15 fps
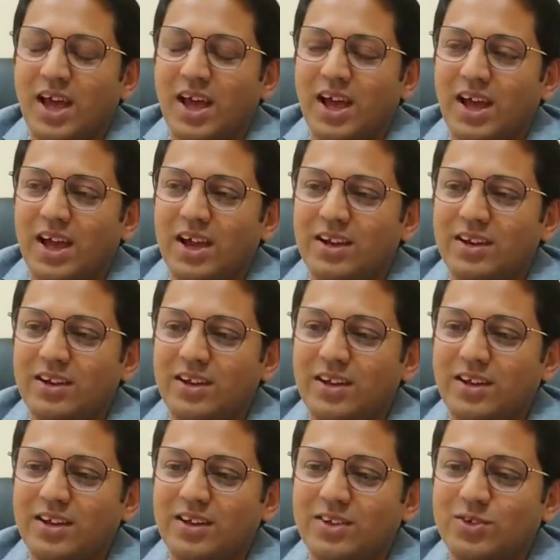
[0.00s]
And
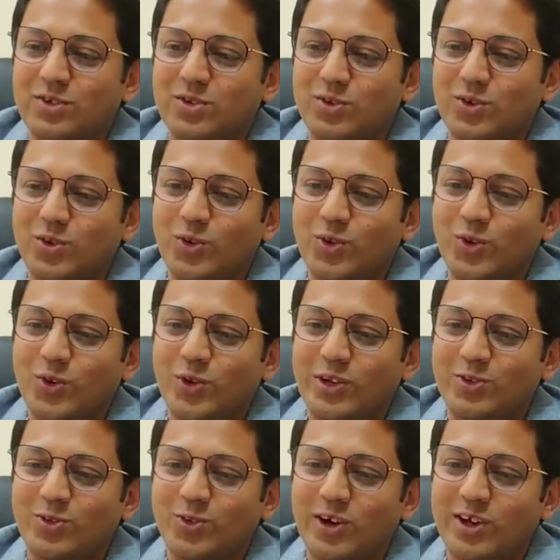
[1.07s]
so
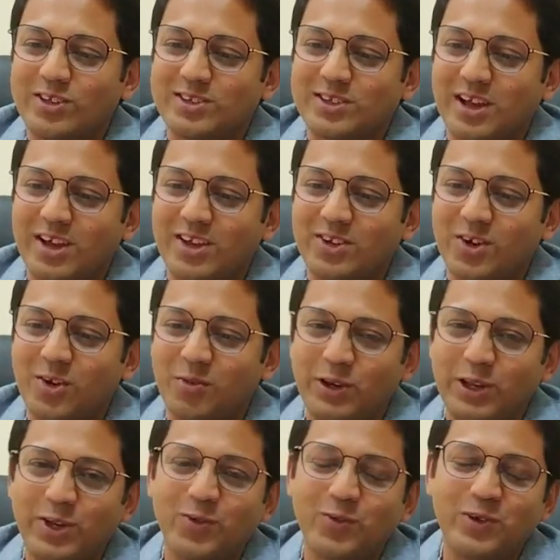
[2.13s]
it was kind of
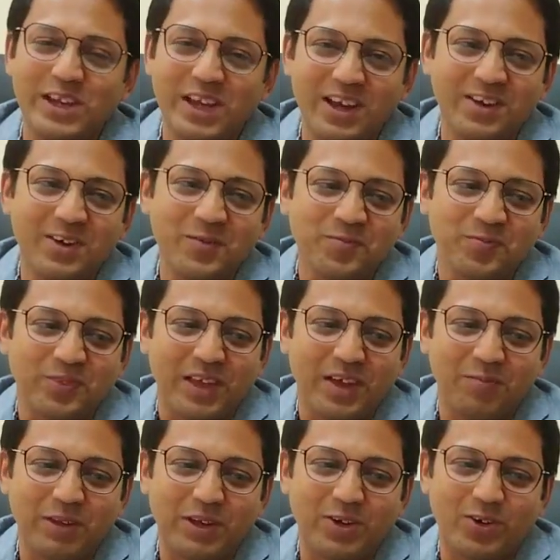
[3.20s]
reunion,
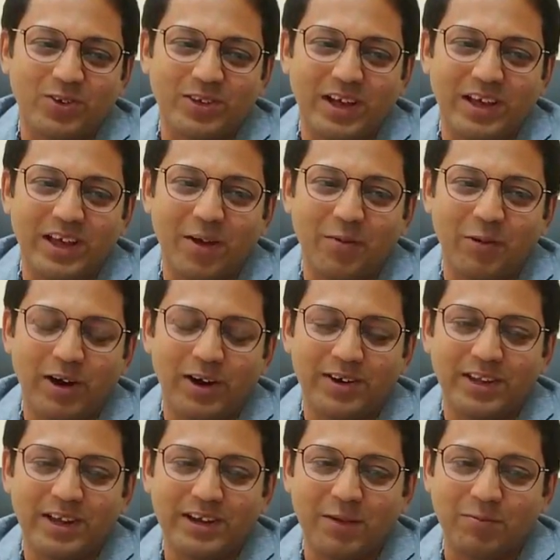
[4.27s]
because I have
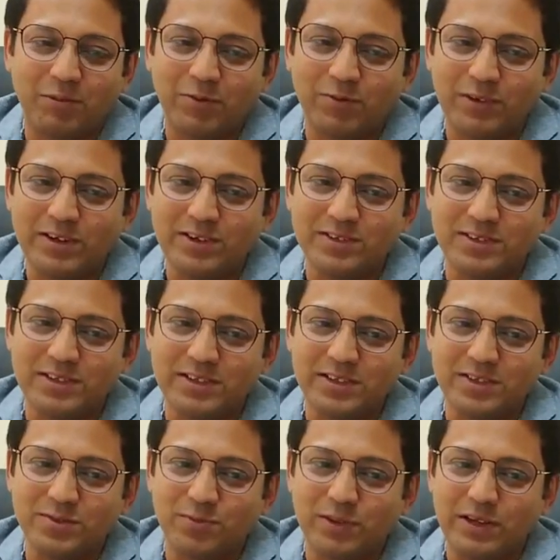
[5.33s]
heard that after finishing
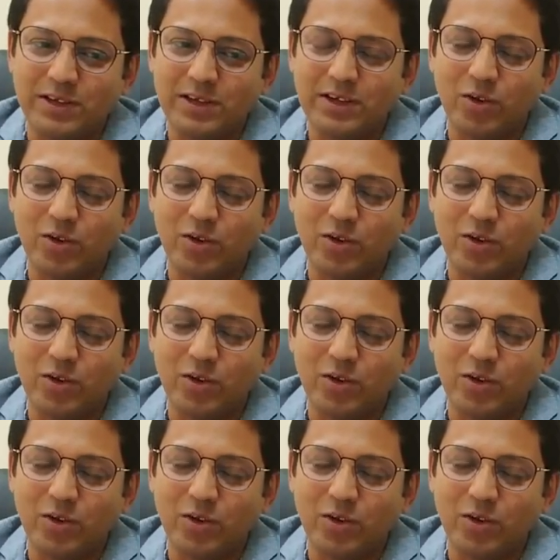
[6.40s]
his PhD,